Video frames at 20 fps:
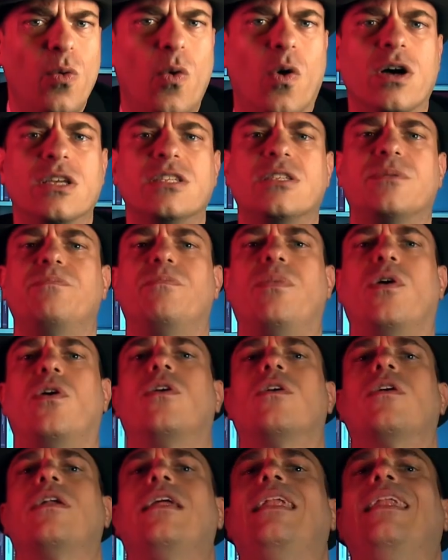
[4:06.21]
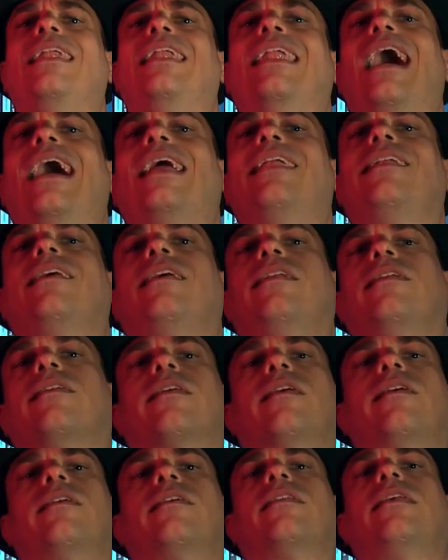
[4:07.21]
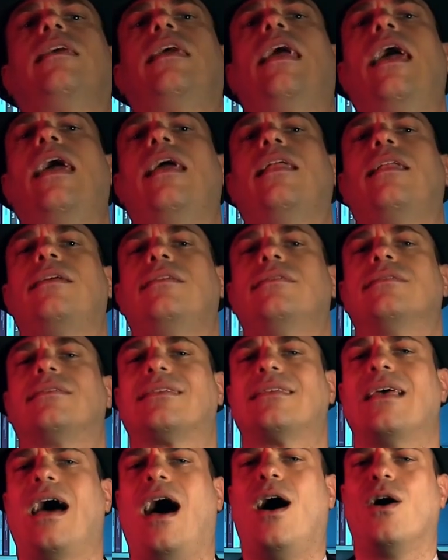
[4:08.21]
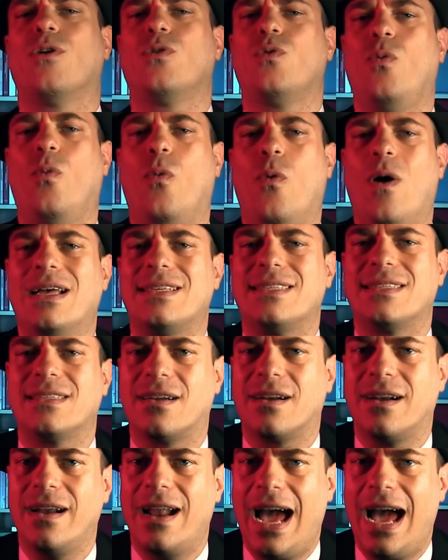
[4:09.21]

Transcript: was born in 1938 in southwestern